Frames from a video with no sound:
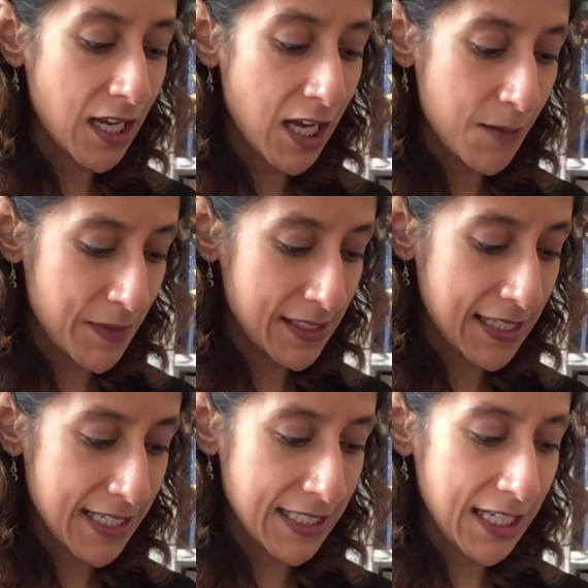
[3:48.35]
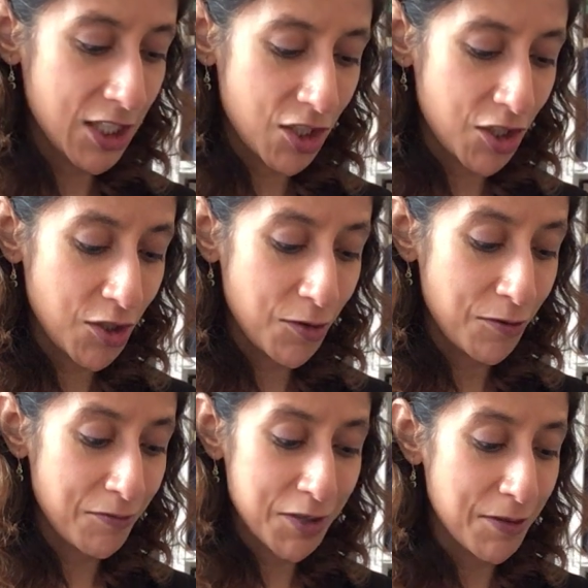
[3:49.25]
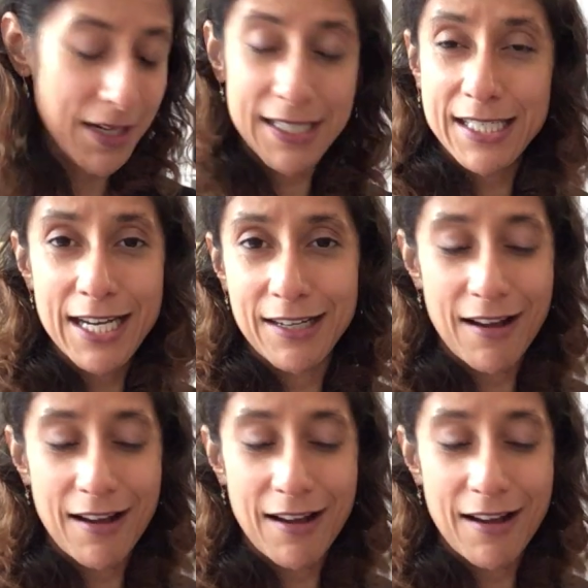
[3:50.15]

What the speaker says: urban setting to an extent.